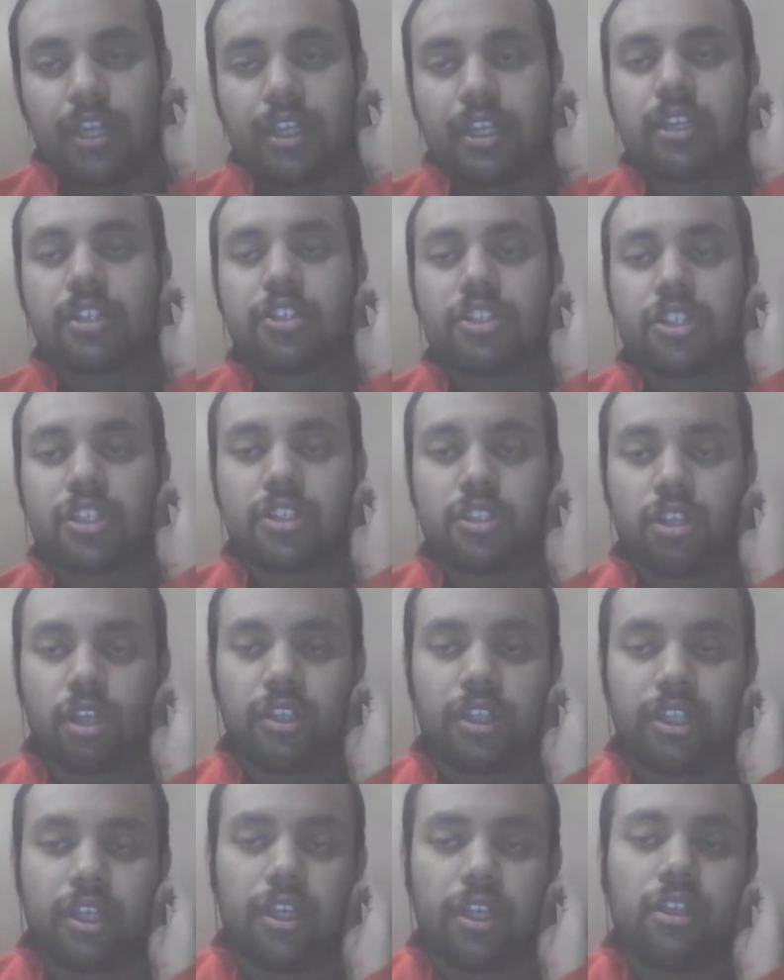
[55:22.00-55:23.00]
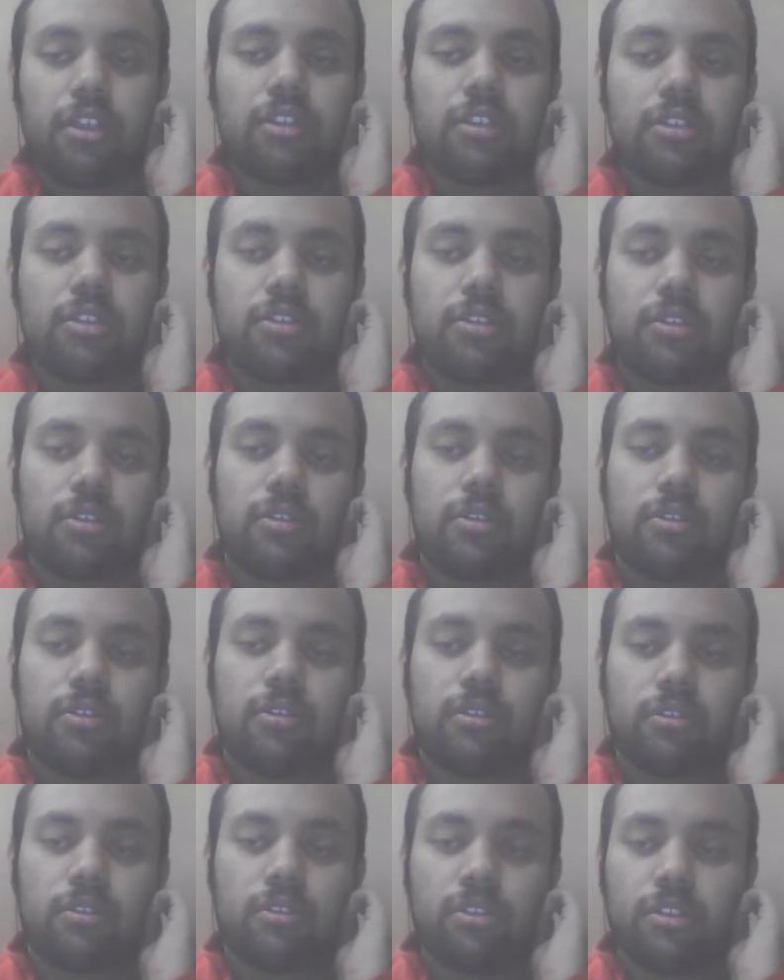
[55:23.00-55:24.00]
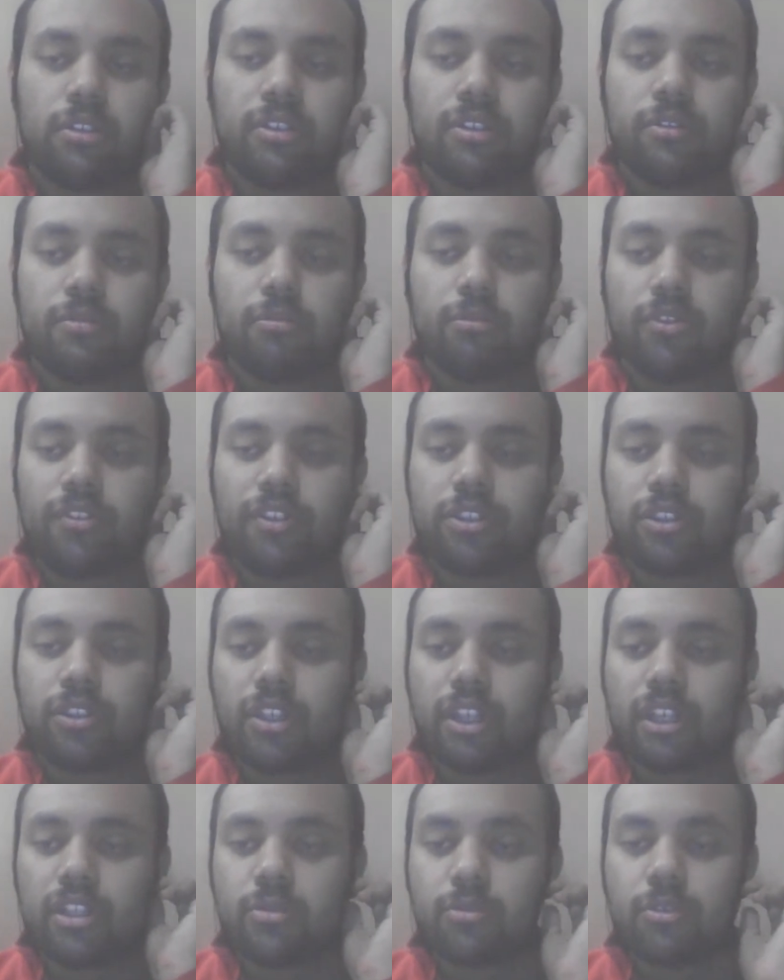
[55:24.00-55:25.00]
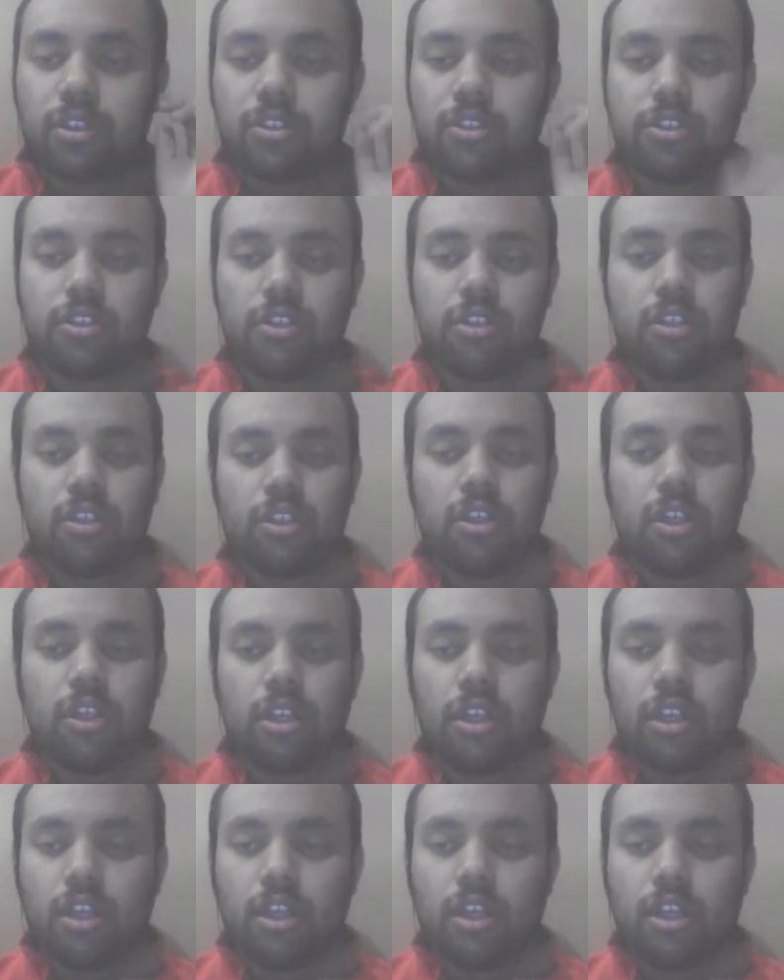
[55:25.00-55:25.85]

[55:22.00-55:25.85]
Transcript: I guess she's not here. So moving to the next question.